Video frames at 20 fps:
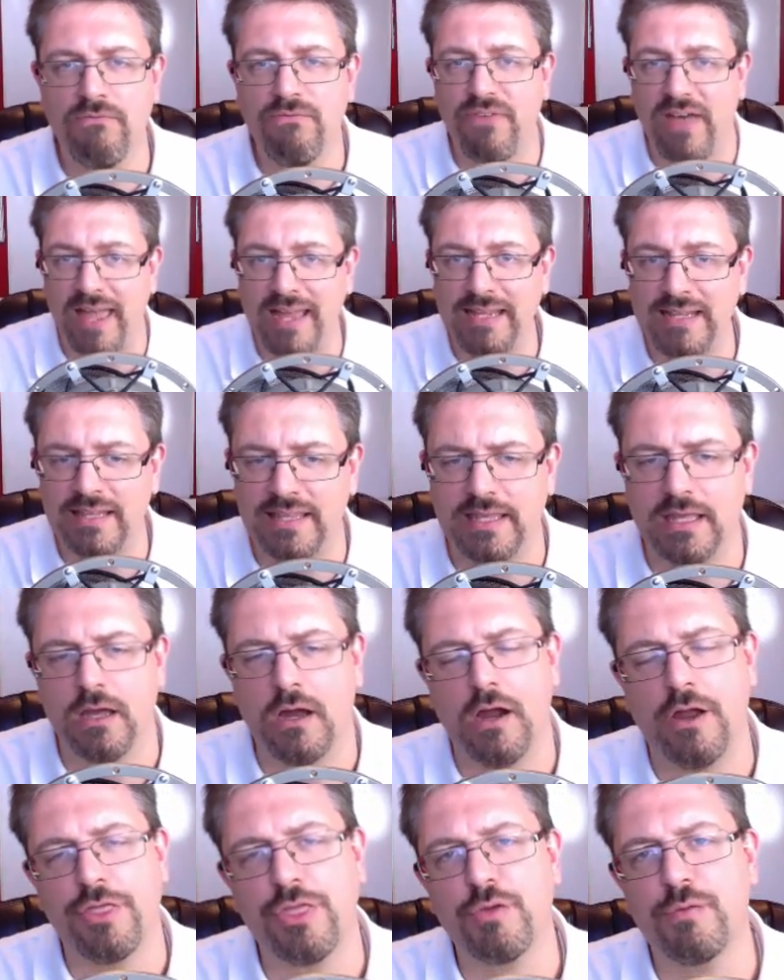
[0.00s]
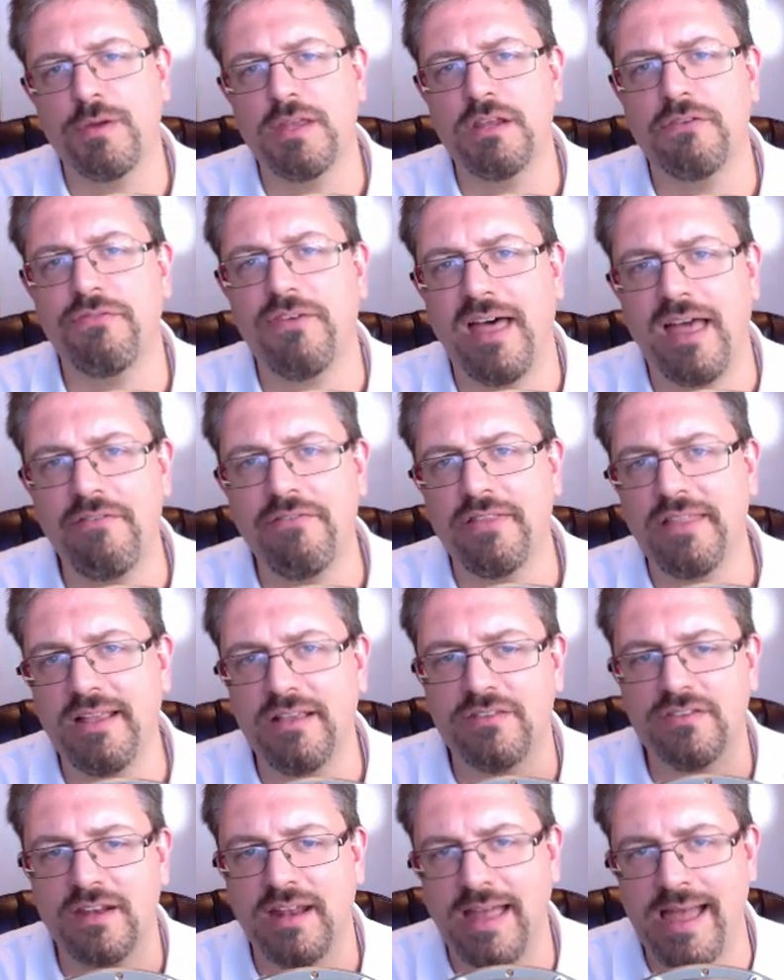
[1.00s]
Finally, our three to five
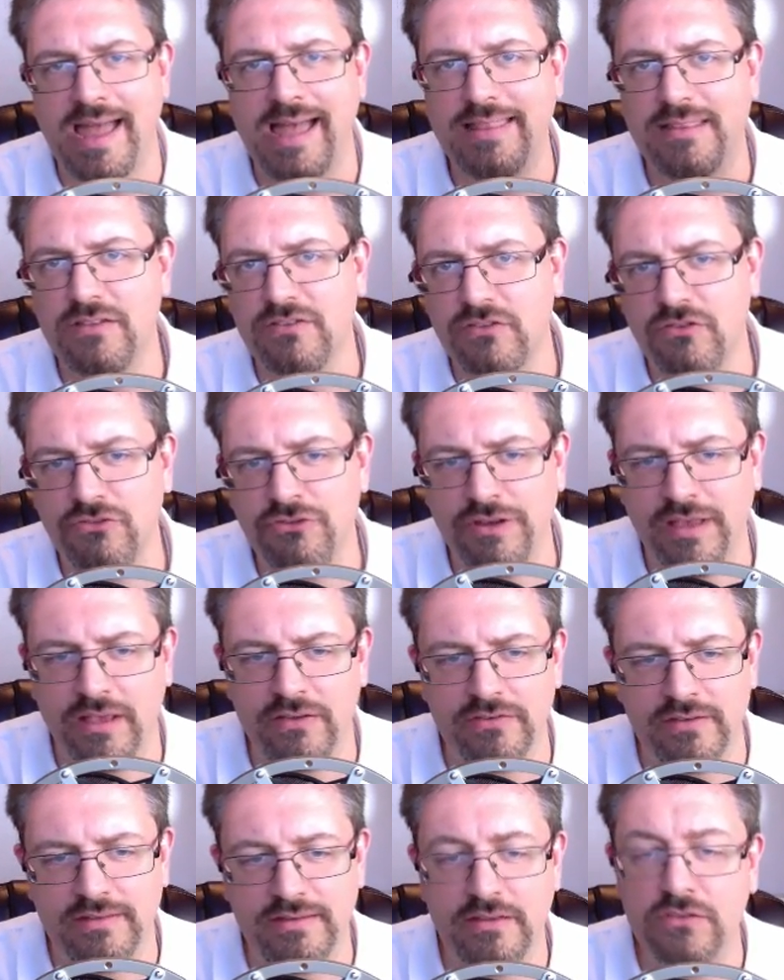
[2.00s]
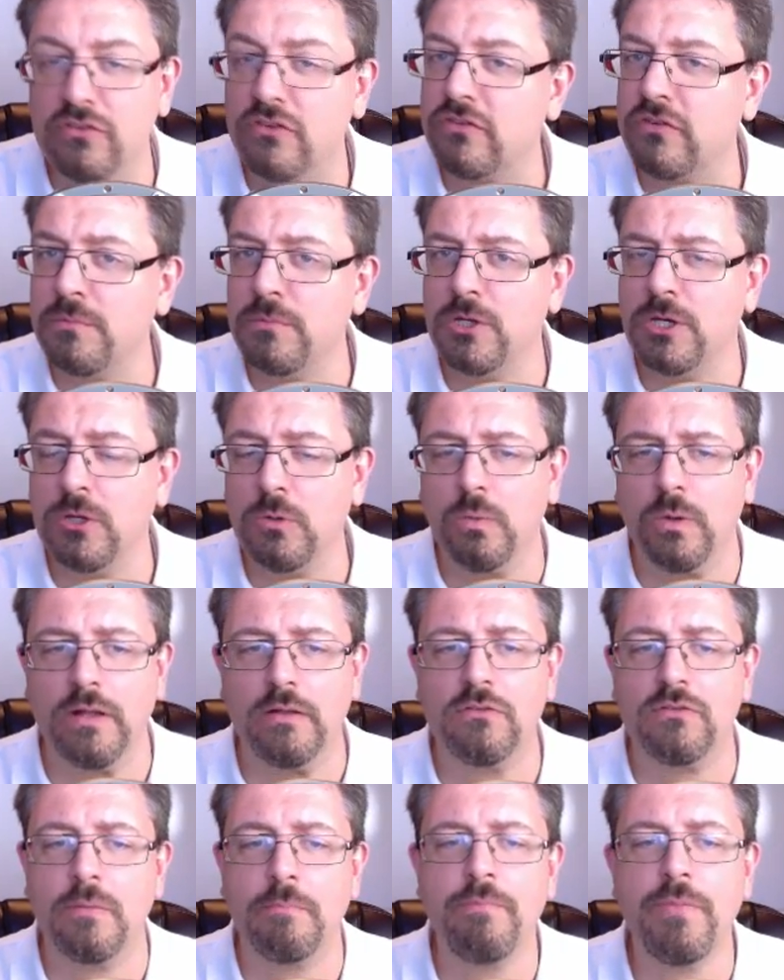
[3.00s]
links that I highly suggest, and these are some good
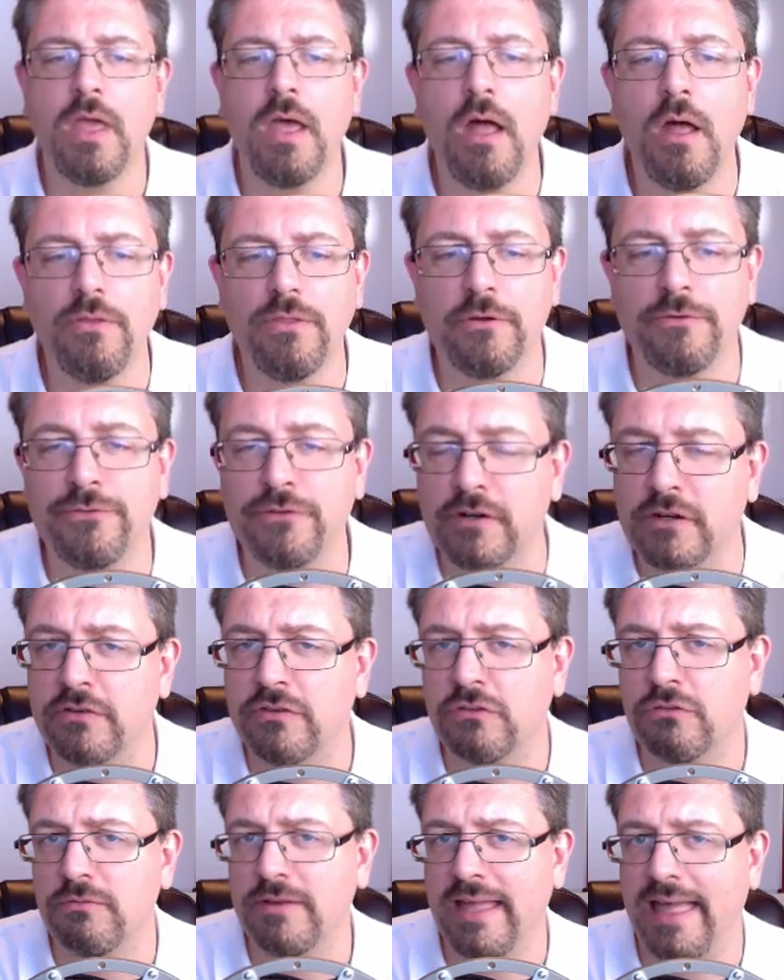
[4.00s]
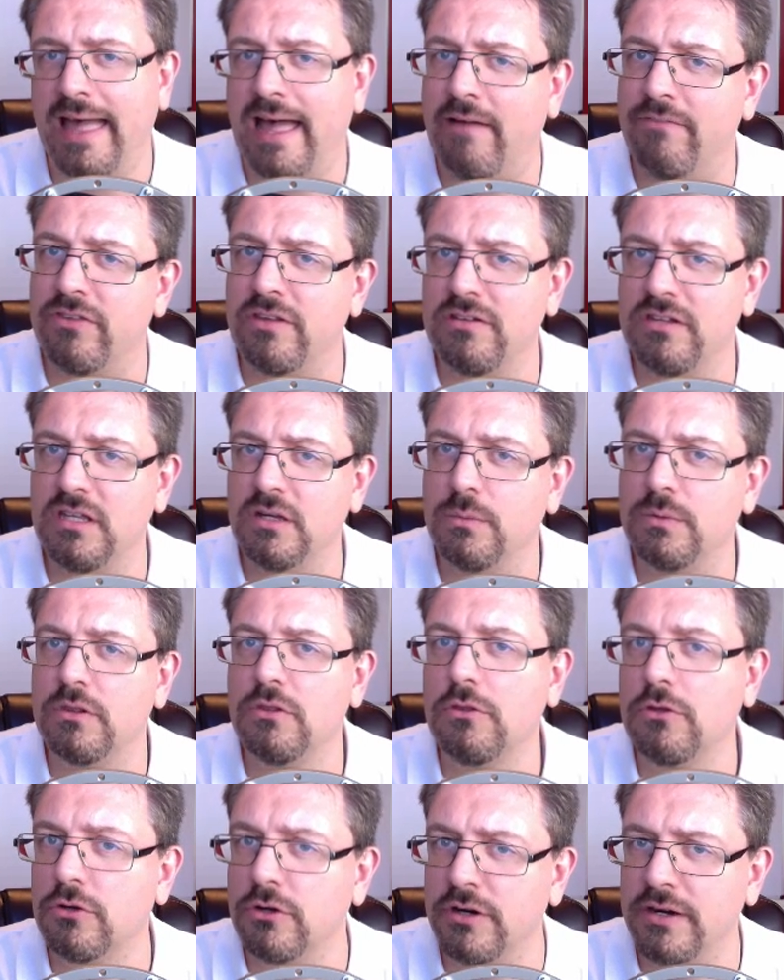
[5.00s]
ones. The first three have to deal with
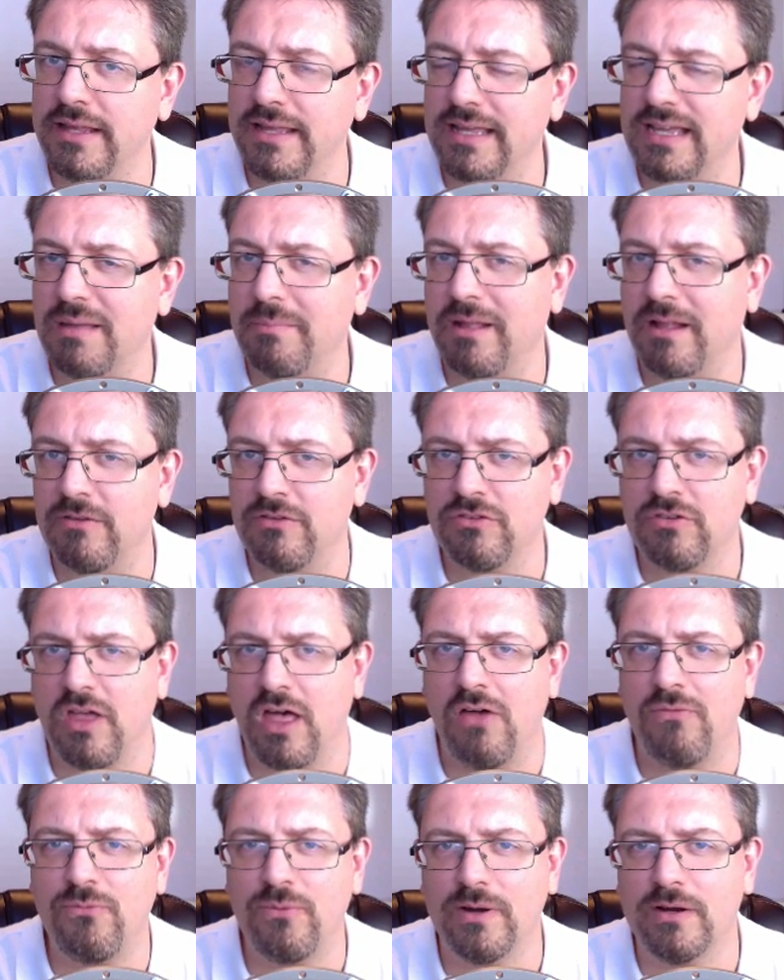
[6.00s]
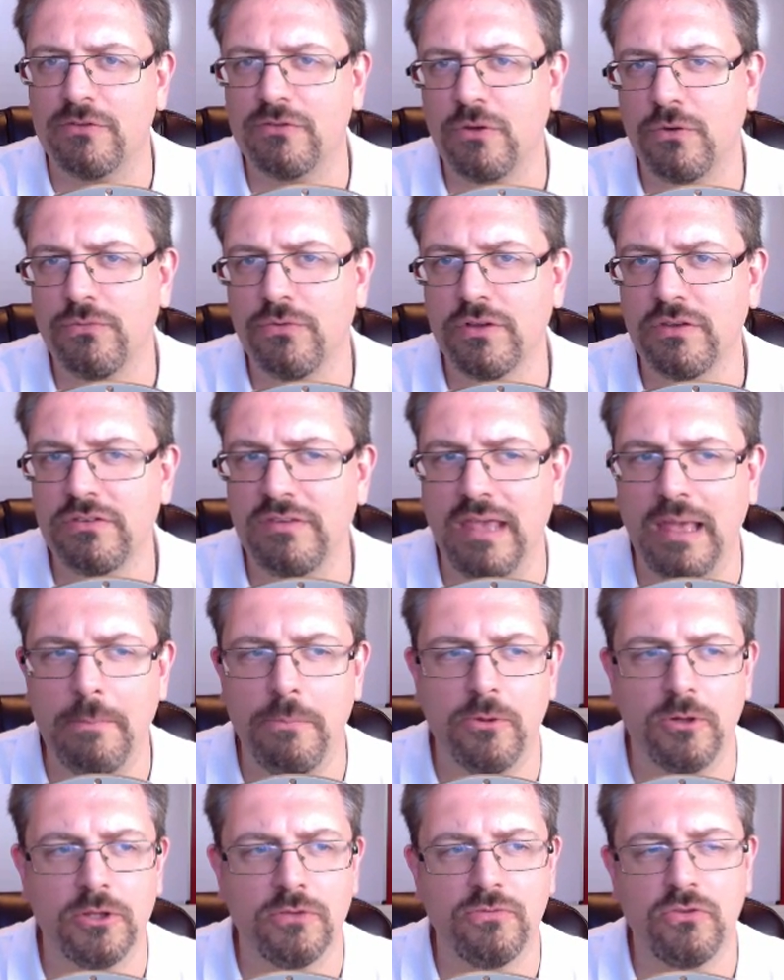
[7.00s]
learning about software. So, for
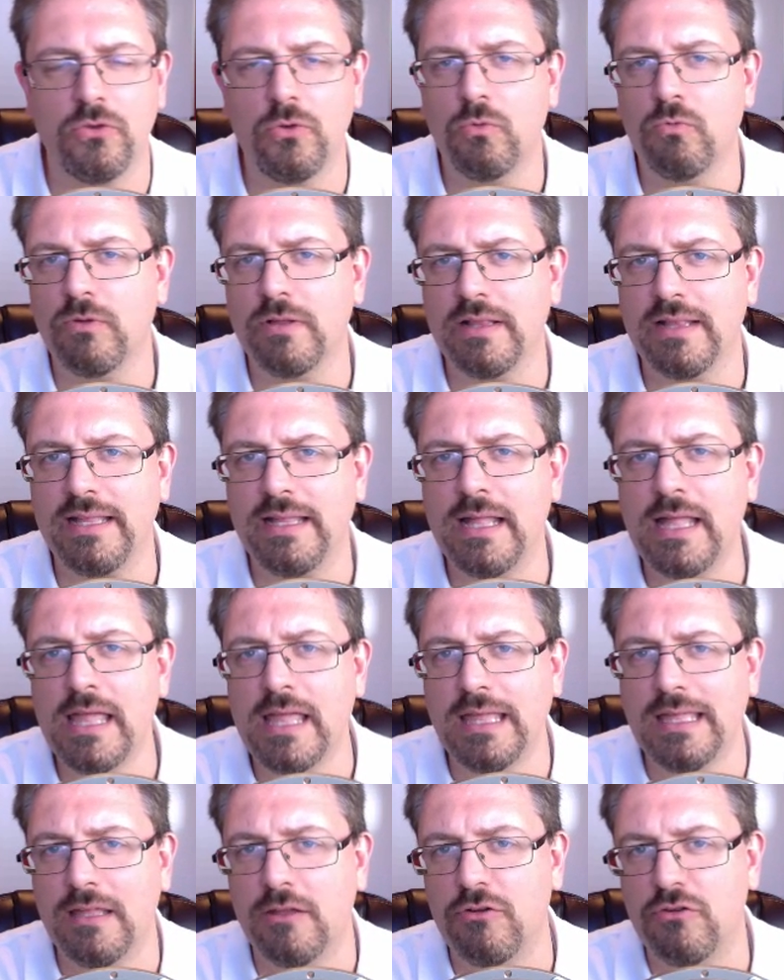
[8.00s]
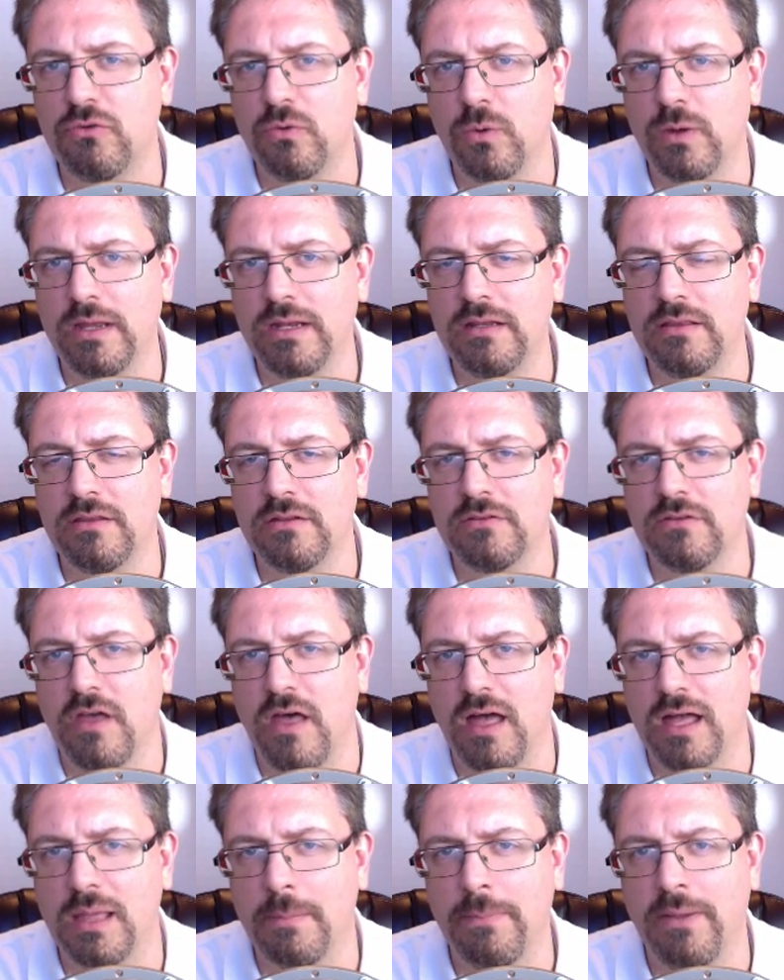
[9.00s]
example, if you really enjoyed the
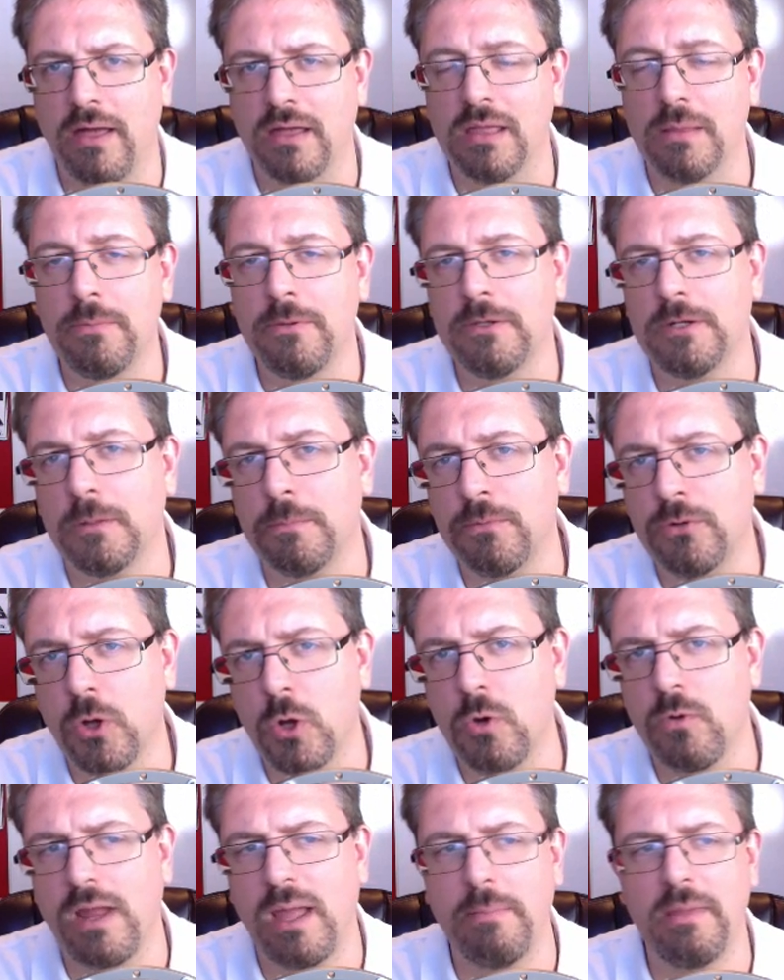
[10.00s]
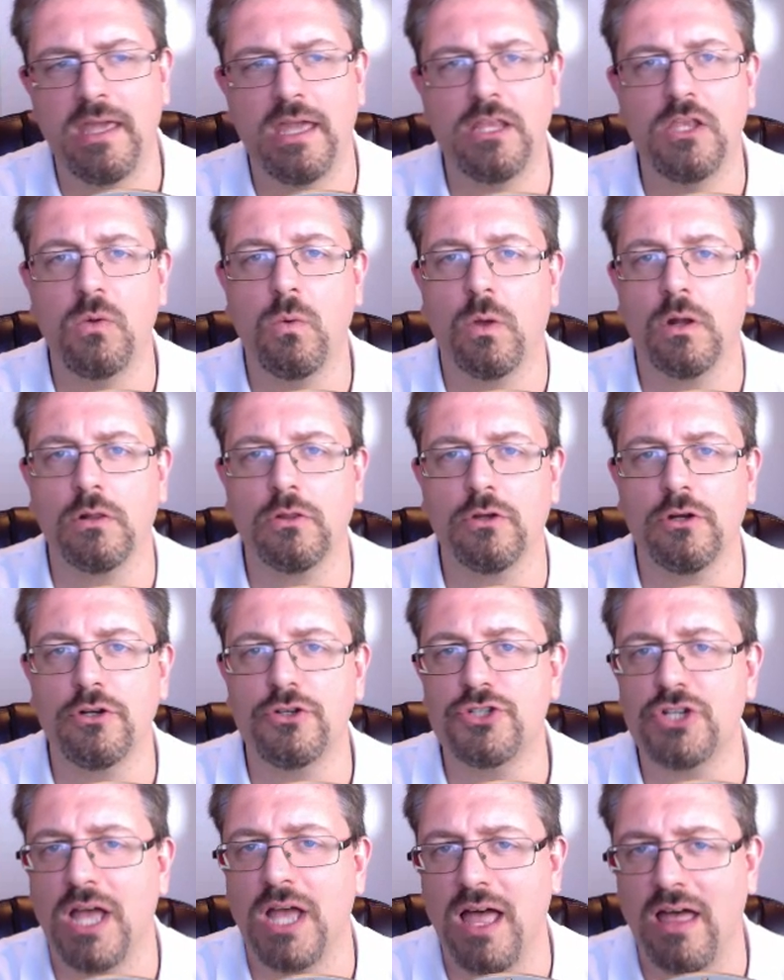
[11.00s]
talk about computer programming and you want to
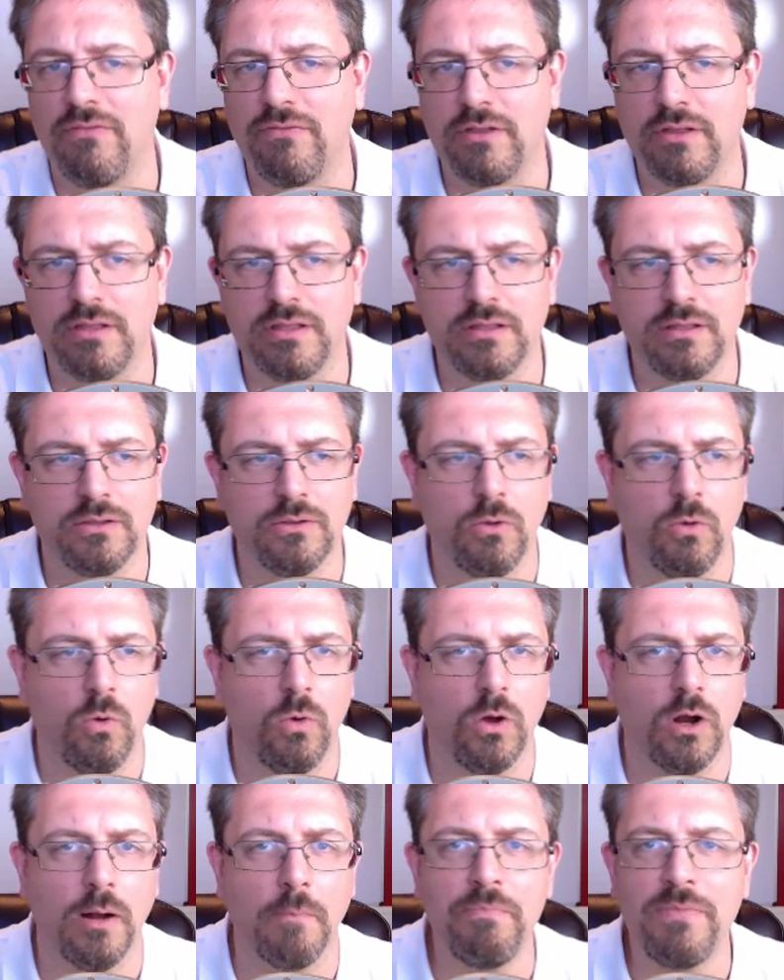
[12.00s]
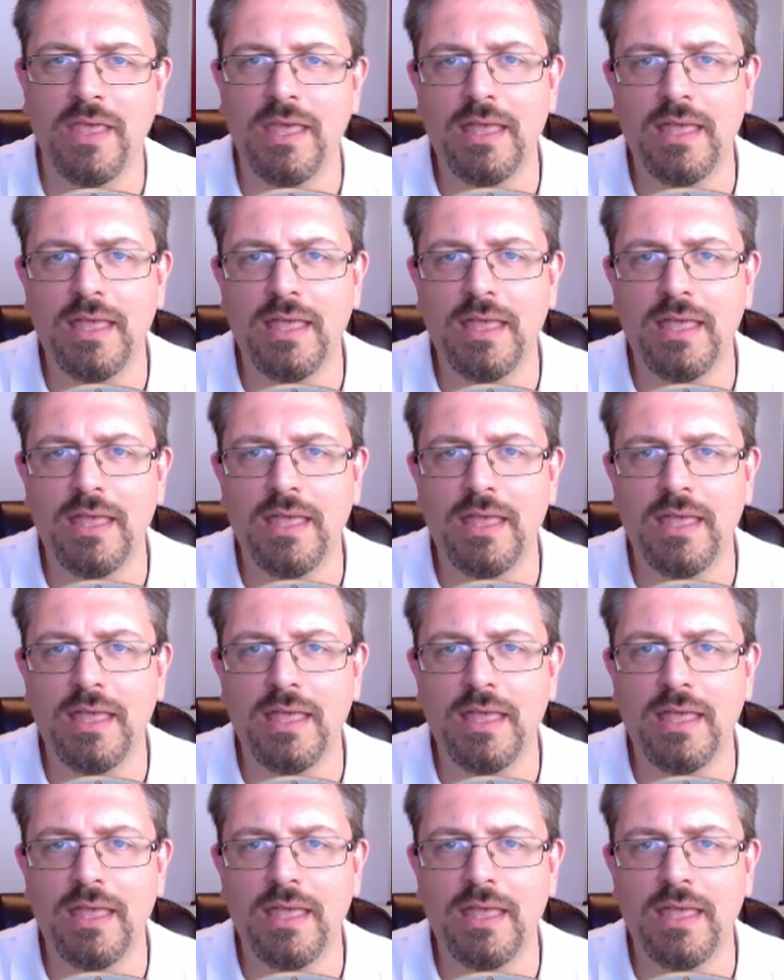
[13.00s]
learn Java or